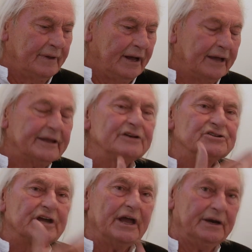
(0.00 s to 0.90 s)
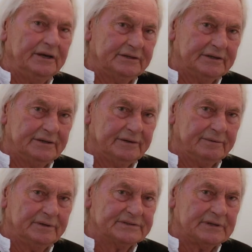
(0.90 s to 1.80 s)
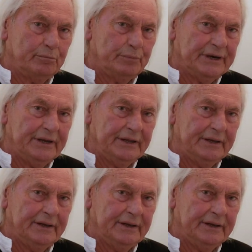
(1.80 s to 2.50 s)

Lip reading: I can share it with somebody.